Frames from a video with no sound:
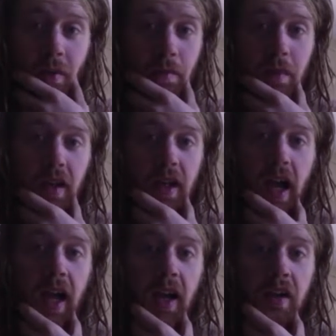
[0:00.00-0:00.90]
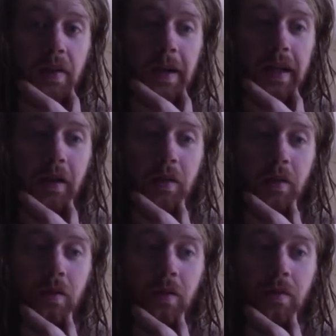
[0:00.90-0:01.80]
But I couldn't make out
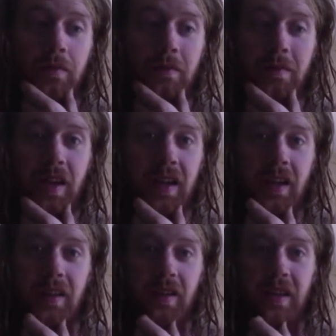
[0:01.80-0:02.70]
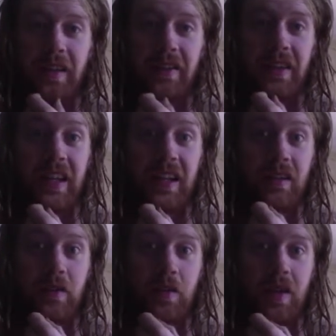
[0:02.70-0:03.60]
many or if any
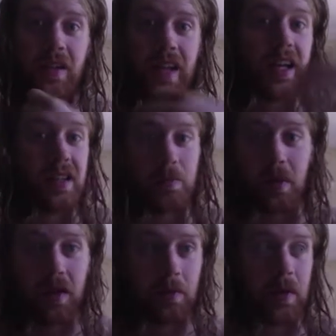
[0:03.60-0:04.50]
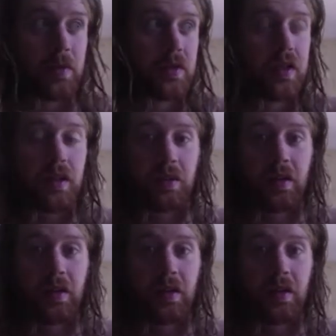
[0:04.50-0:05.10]
of the words. And I asked other people too,